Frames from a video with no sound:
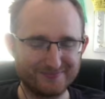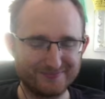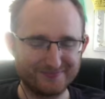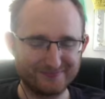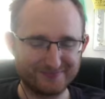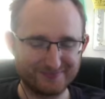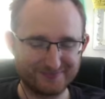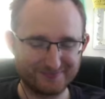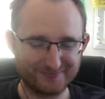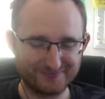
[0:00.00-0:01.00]

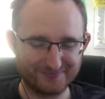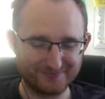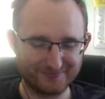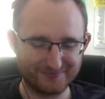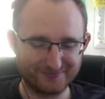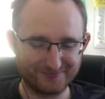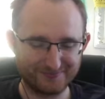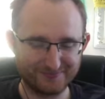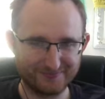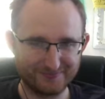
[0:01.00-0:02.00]

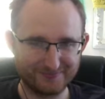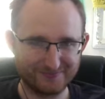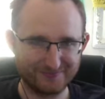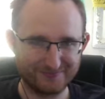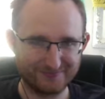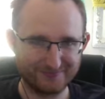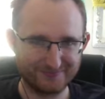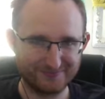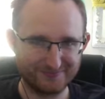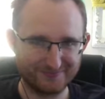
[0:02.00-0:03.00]

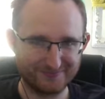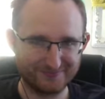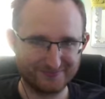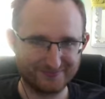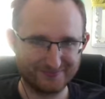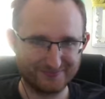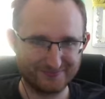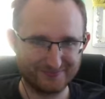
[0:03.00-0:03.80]
No words are spoken by the person on screen.